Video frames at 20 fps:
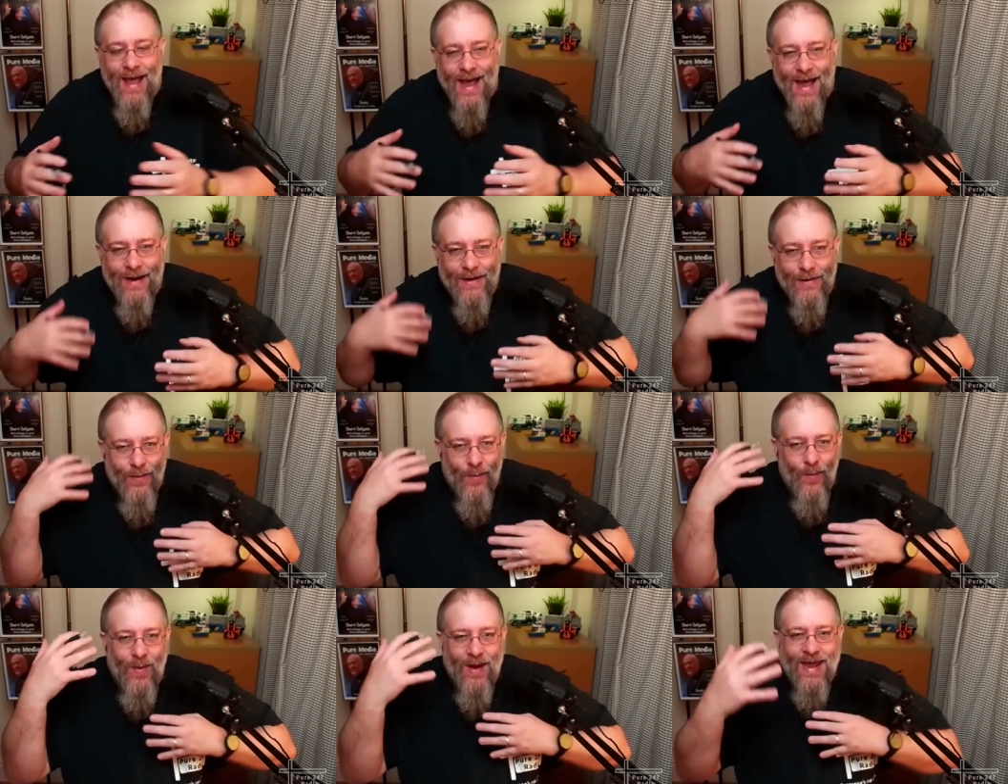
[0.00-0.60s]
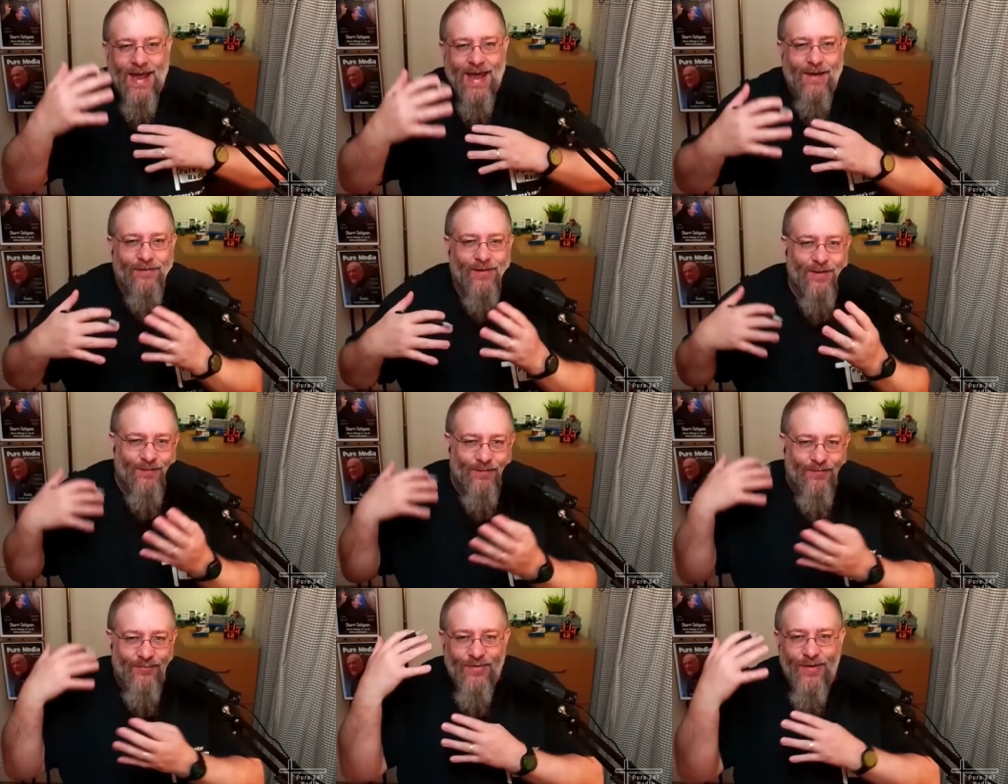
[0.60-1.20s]
And we have
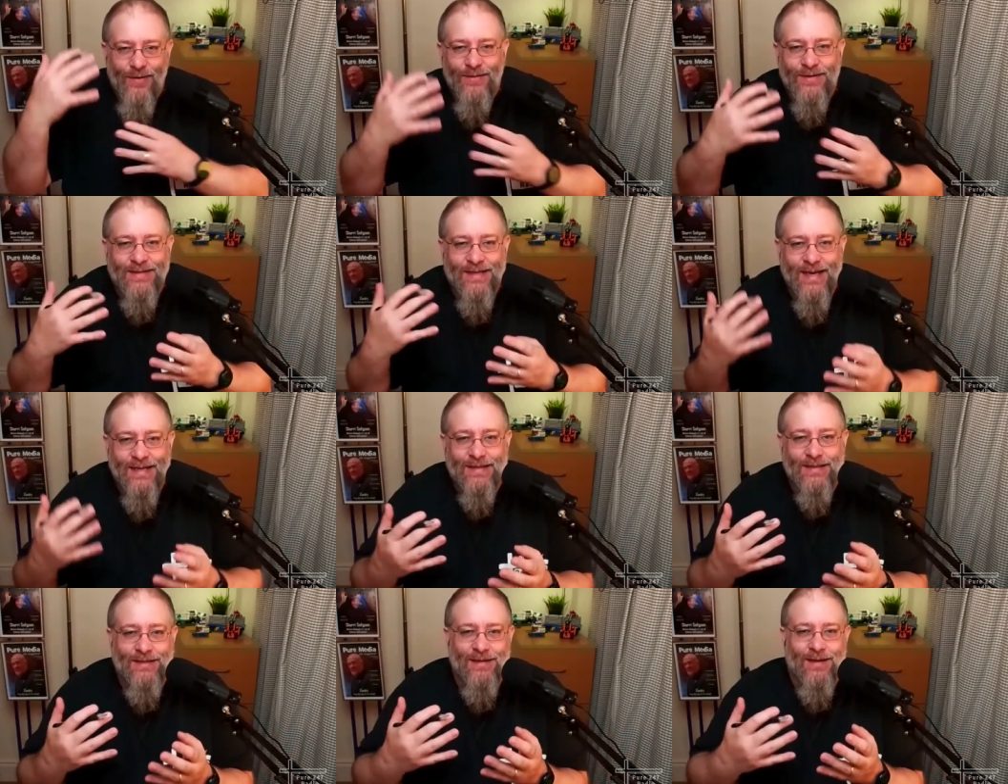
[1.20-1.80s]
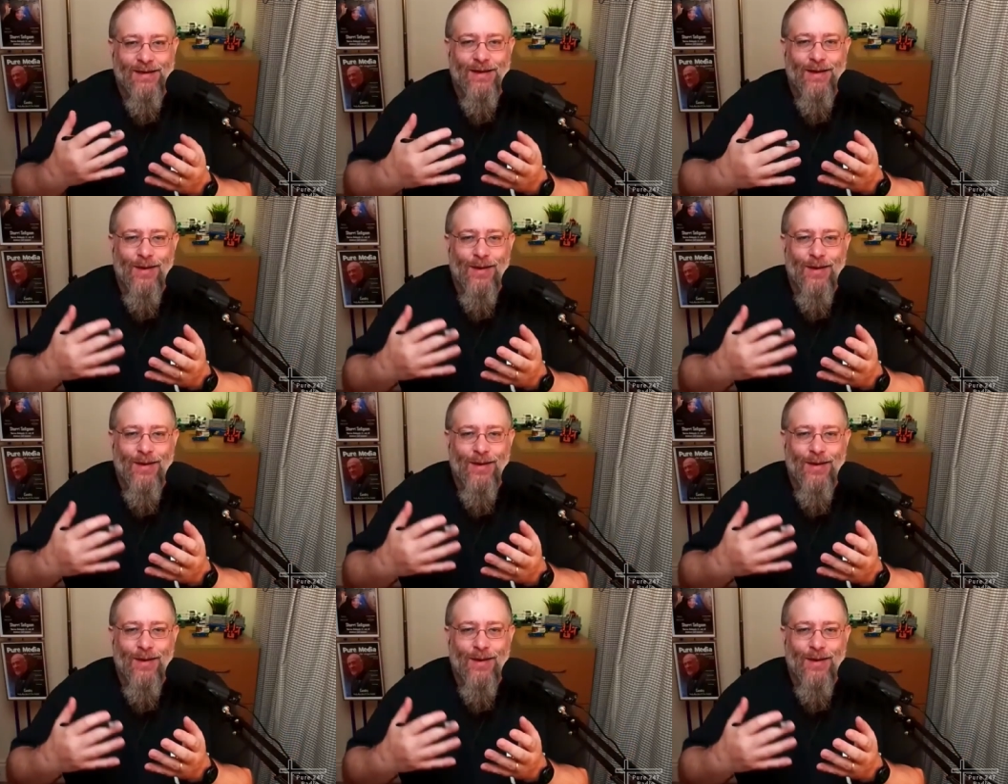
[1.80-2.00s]
to process